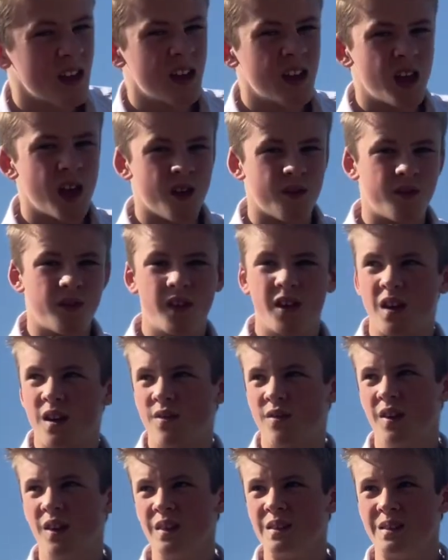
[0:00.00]

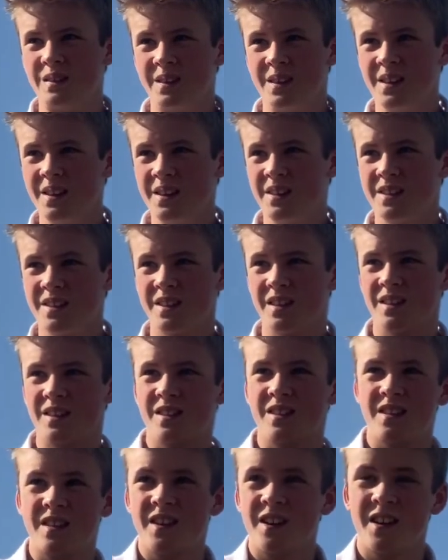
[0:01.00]
if it leaks,
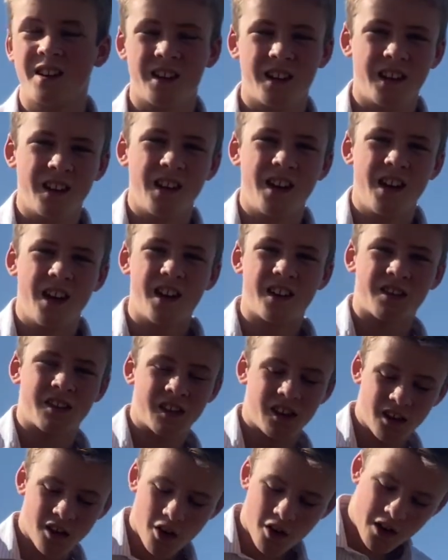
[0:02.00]
it's
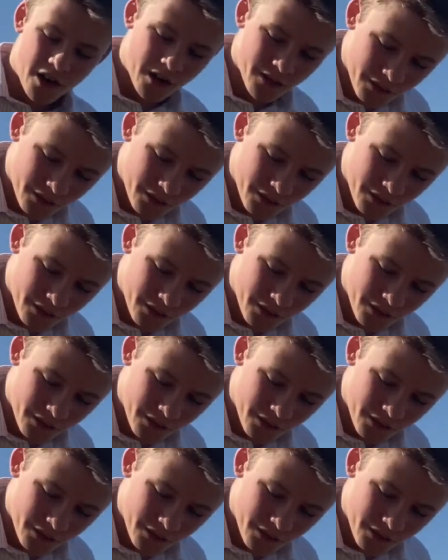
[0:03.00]
gonna go down